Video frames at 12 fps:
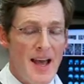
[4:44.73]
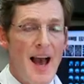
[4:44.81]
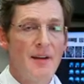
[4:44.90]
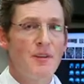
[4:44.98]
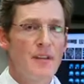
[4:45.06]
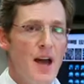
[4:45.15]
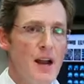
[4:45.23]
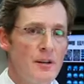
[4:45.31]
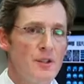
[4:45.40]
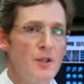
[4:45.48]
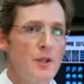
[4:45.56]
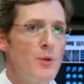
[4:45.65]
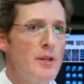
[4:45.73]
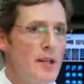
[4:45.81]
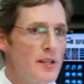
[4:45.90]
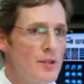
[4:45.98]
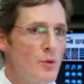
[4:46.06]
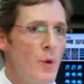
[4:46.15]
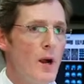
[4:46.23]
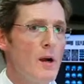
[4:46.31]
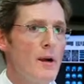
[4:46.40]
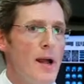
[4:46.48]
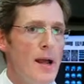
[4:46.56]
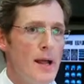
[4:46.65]
After that, she would need to
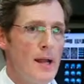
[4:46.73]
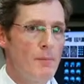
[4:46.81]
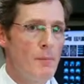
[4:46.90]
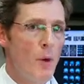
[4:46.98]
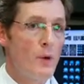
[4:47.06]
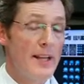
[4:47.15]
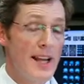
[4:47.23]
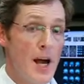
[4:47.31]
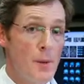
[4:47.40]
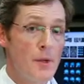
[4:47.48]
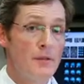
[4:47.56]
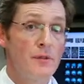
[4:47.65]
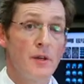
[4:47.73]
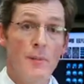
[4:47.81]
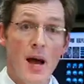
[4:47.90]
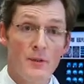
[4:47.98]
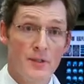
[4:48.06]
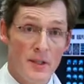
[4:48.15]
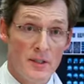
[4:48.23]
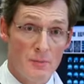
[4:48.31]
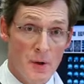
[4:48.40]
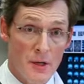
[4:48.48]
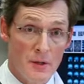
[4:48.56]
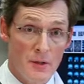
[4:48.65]
wear a molding helmet for about 6
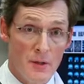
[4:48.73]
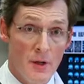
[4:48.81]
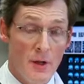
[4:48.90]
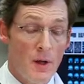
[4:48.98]
months.